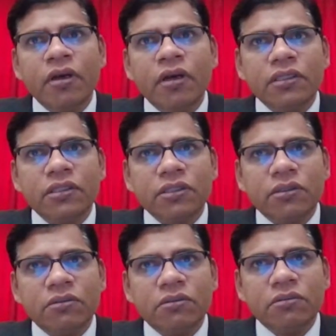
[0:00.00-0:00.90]

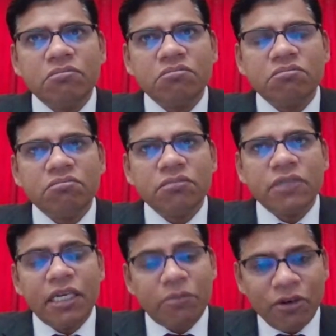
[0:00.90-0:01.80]
So,
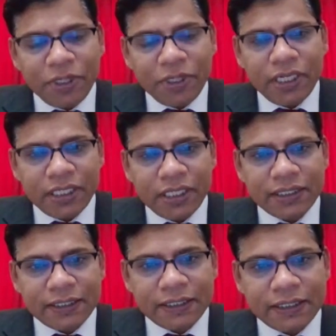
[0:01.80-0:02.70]
in my opinion,
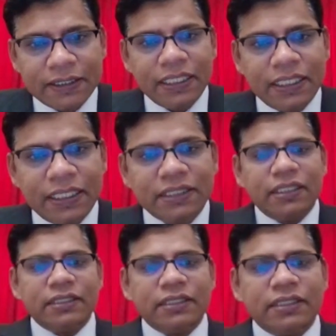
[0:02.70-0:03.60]
yes, that's
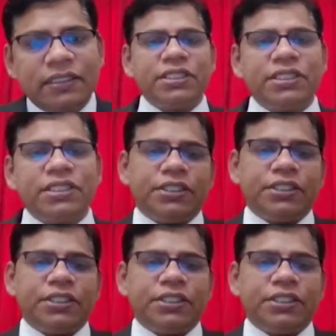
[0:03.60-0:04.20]
the biggest challenge.